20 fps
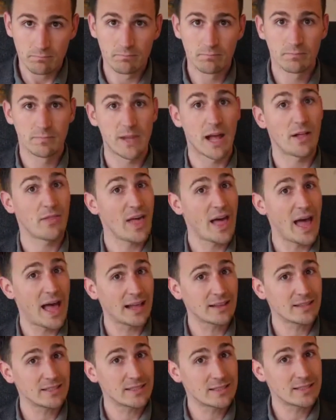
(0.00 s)
Now
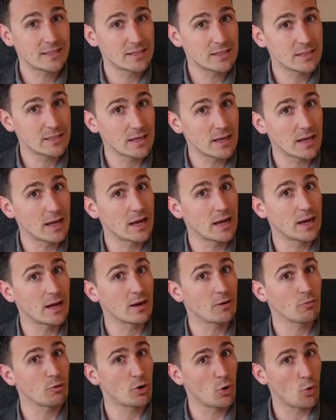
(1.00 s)
that's
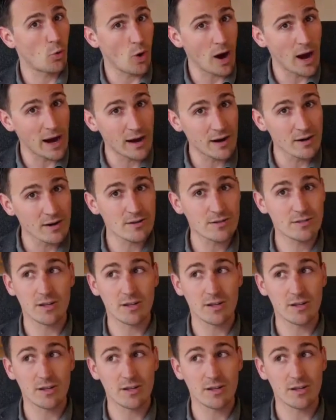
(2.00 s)
requires